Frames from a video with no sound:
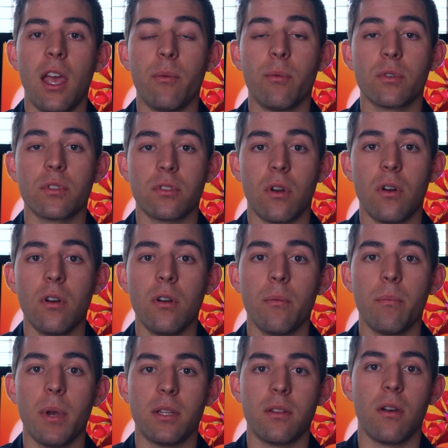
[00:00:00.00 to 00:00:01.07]
And we'll
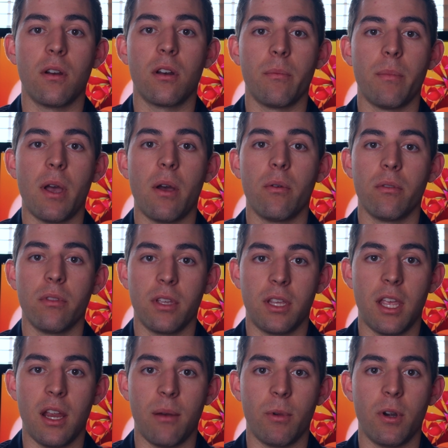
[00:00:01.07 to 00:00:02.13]
start by talking about the
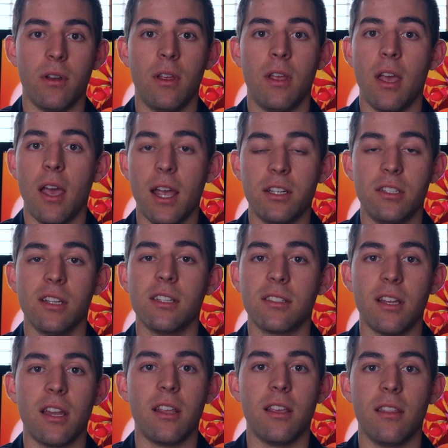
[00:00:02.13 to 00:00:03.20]
camera. I
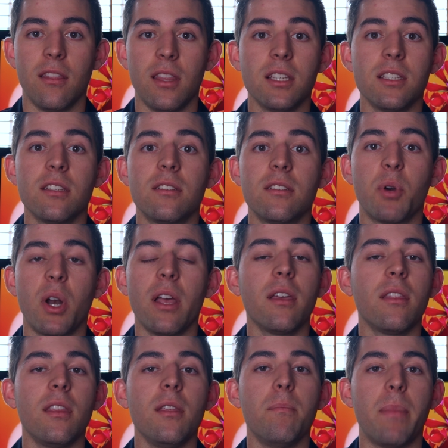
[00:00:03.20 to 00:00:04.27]
just said it. This
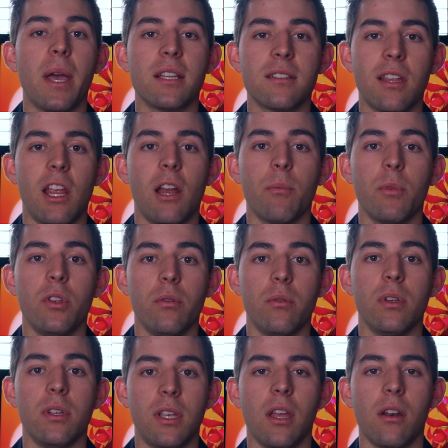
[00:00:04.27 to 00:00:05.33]
probably the best camera you
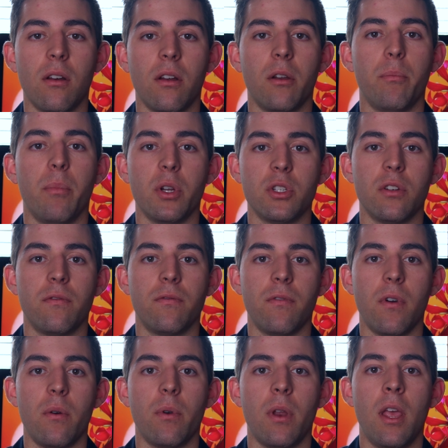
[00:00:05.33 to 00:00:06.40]
can get on a budget
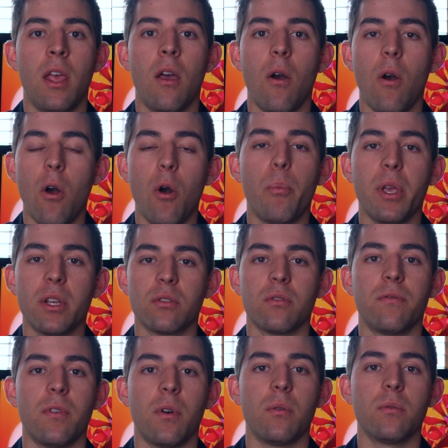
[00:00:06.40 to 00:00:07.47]
phone. All
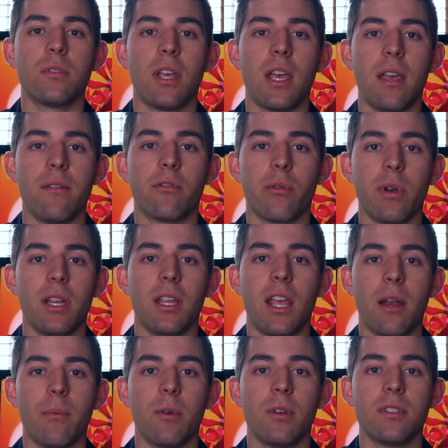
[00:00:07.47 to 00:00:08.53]
Pixel phones have great
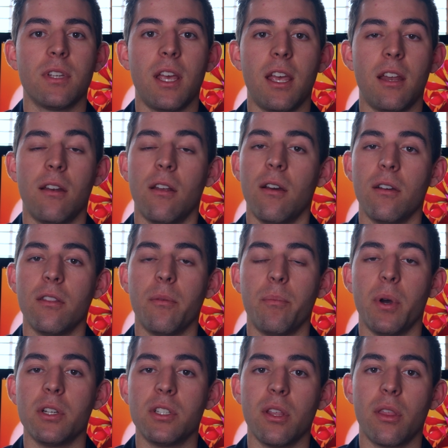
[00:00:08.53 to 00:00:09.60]
cameras, and on the
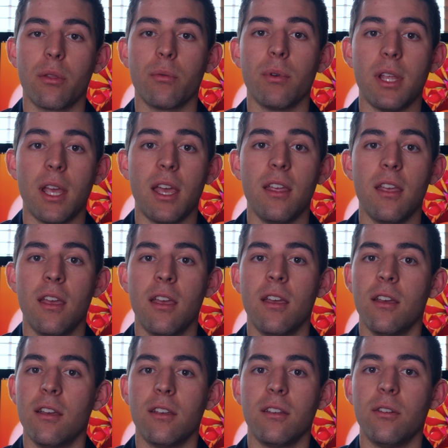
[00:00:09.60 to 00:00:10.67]
budget 3a,
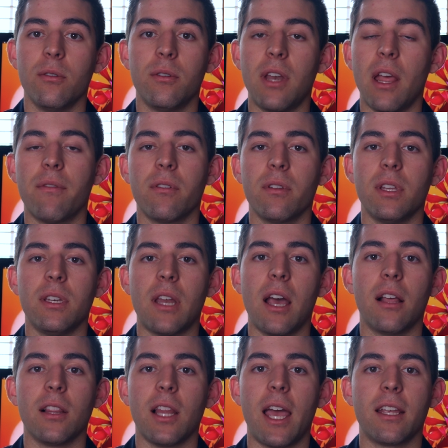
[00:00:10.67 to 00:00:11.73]
you're definitely
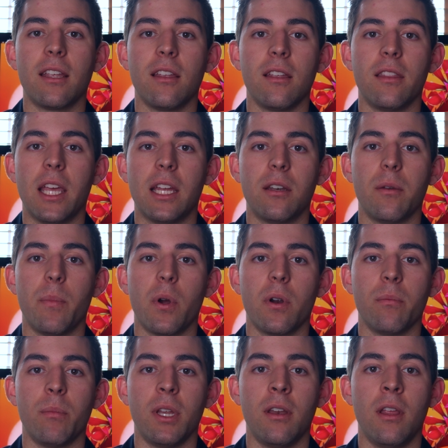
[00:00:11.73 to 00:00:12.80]
not lacking in that
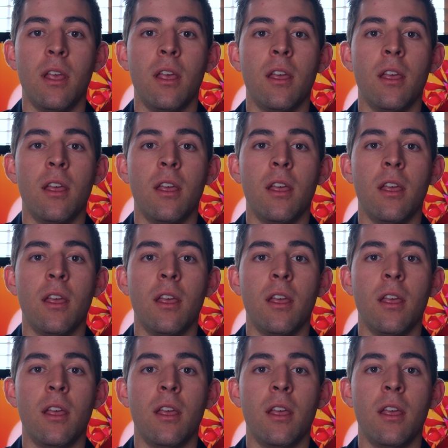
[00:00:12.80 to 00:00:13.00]
department.